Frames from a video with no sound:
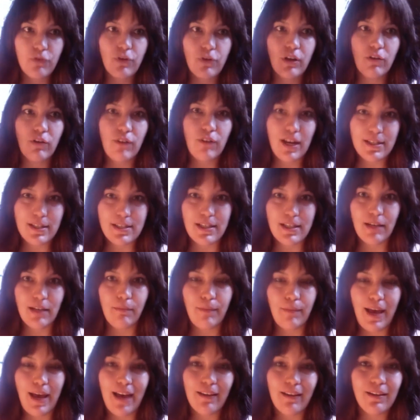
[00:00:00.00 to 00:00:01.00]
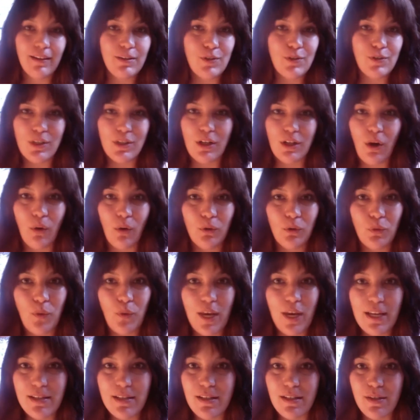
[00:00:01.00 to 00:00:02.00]
regressing back into their old
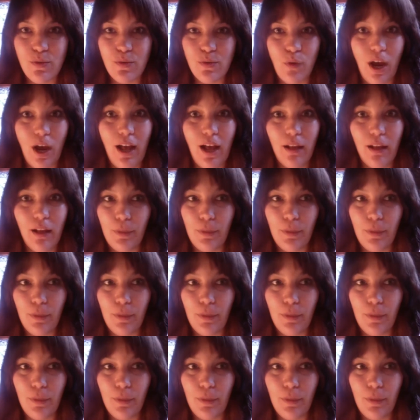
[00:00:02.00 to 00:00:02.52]
ways as well,